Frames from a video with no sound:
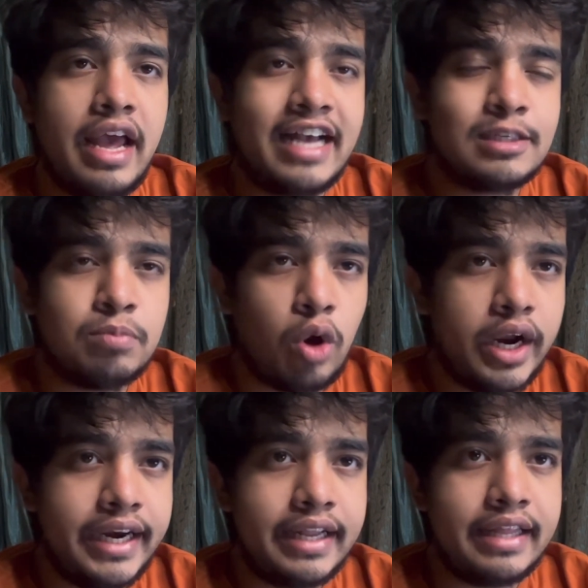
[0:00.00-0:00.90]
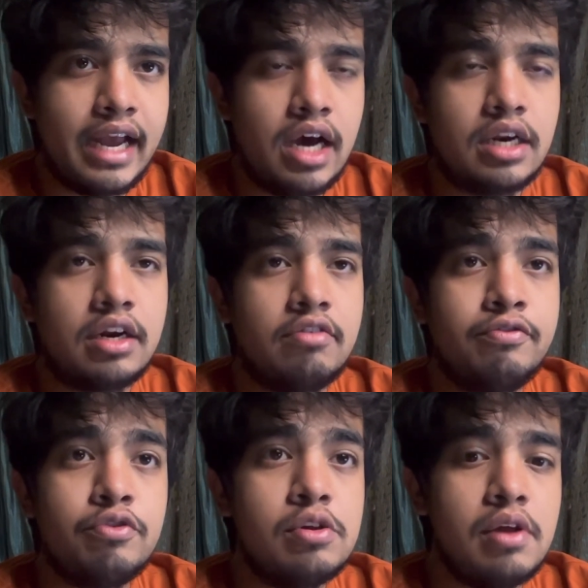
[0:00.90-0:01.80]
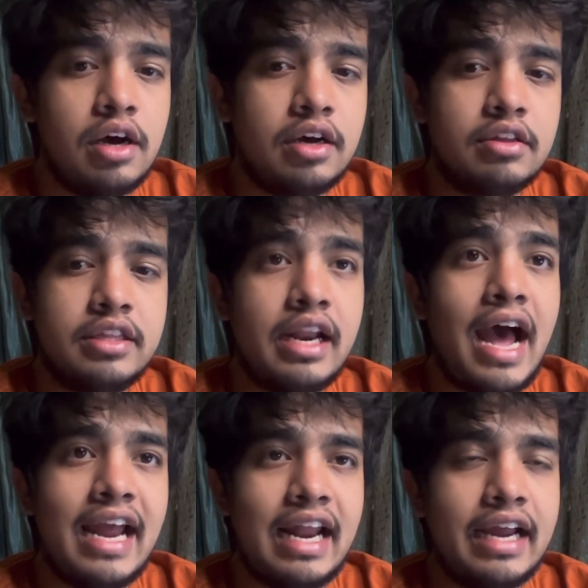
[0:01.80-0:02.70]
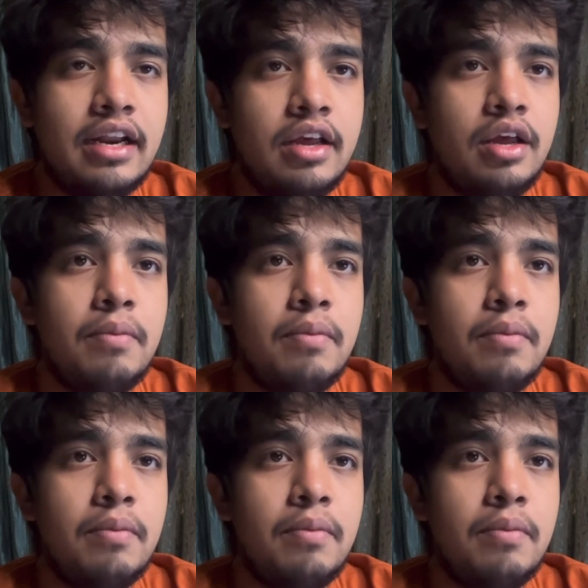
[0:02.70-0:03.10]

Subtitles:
Exploit their high line,